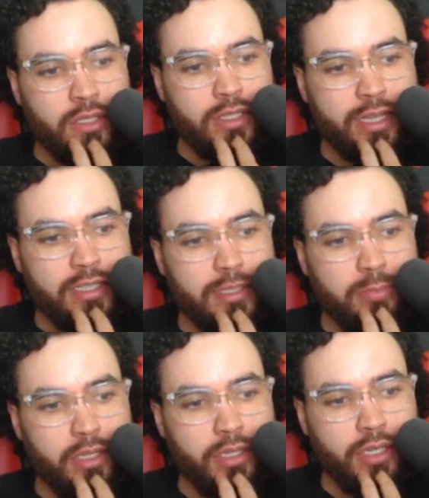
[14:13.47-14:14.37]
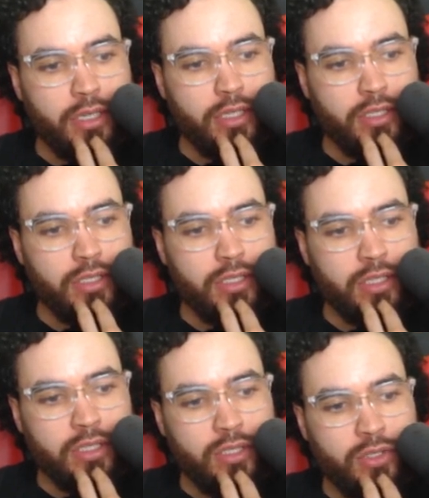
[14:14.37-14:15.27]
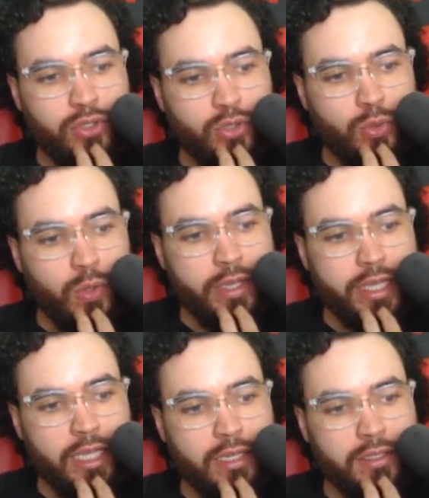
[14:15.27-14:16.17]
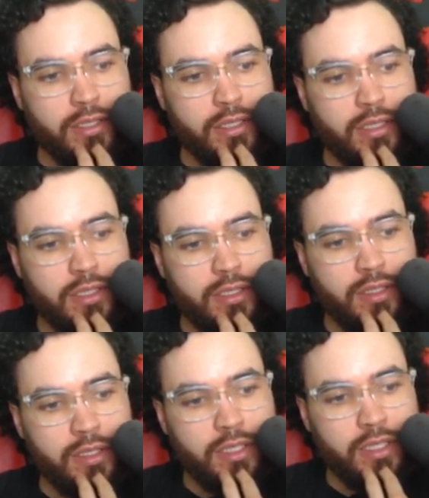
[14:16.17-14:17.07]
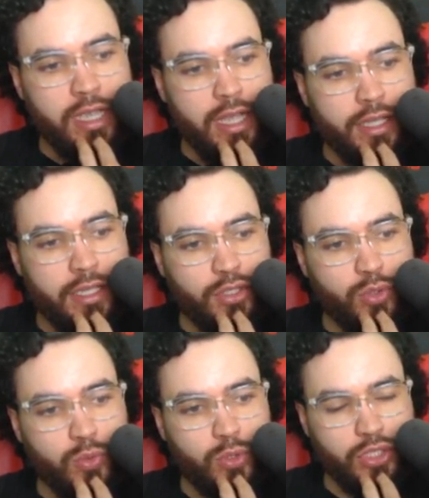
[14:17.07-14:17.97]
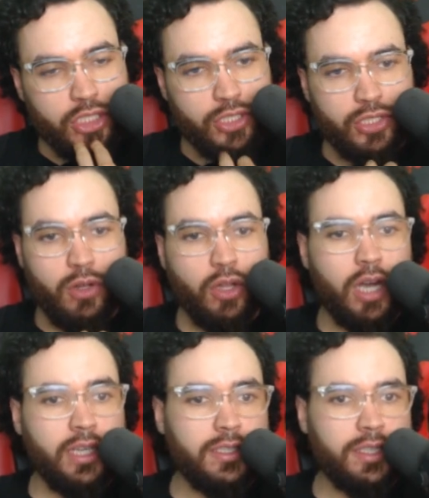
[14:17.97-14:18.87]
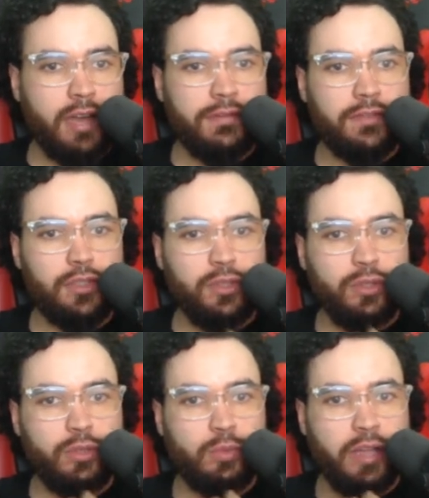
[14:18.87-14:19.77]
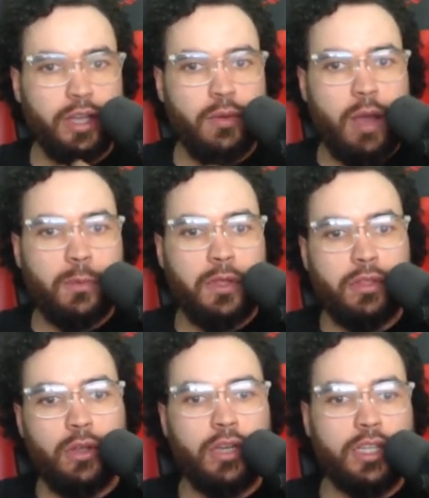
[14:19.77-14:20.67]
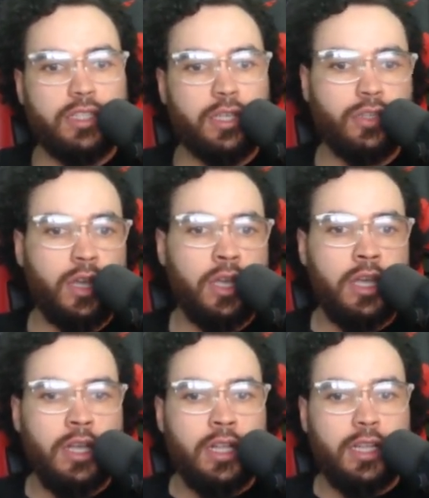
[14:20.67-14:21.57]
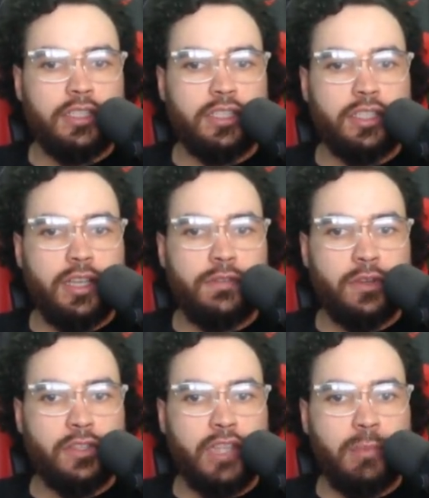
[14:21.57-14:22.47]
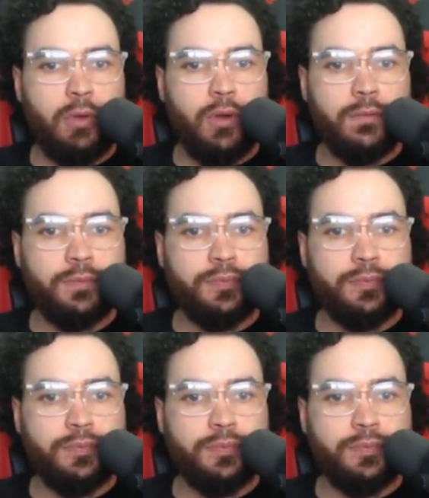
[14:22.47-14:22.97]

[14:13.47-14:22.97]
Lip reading: text splitters, toolkits, and then tools here. So a lot of stuff to play around with, learn, etc. Let's just say, for example,